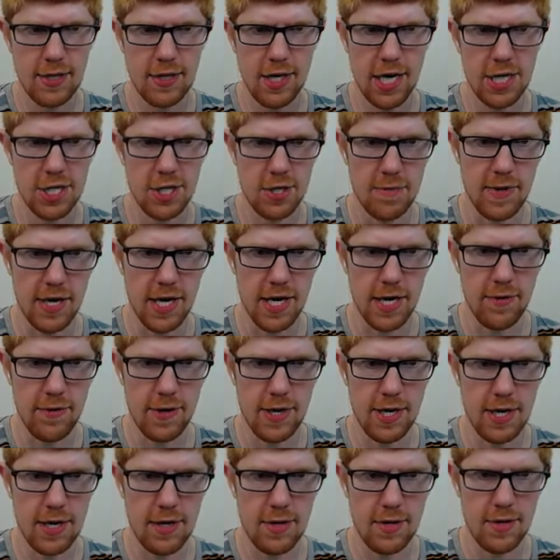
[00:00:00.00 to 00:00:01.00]
I should be
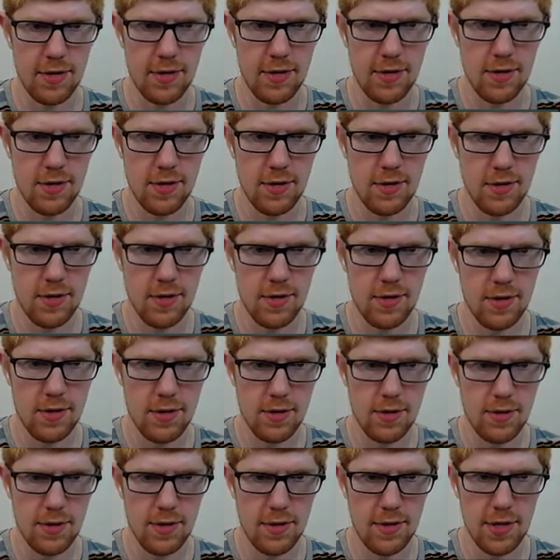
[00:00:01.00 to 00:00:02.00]
anyway.
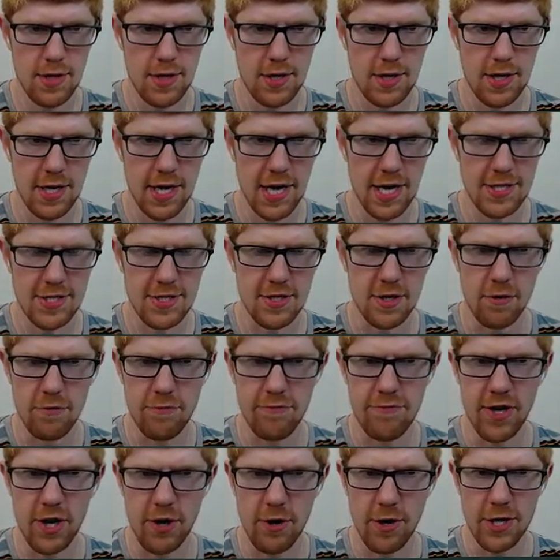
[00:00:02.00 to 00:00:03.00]
Yes, no
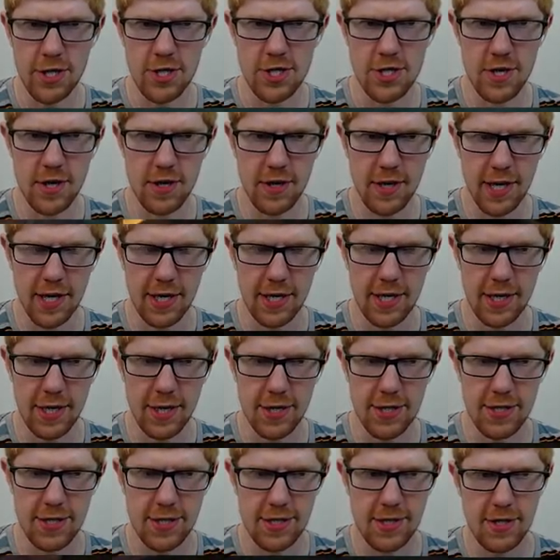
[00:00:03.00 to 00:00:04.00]
veerage. Okay,
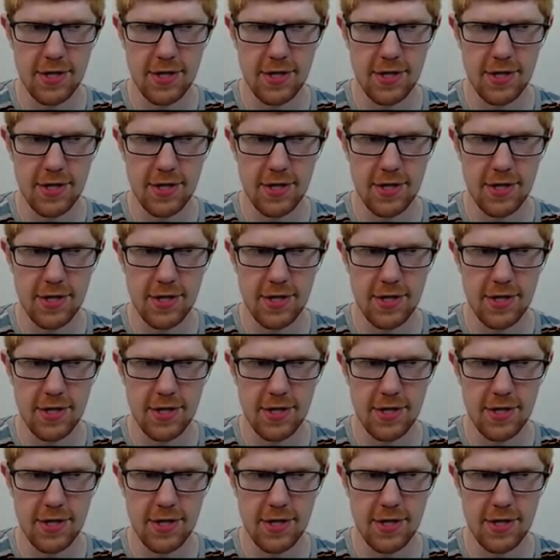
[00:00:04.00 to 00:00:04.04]
good.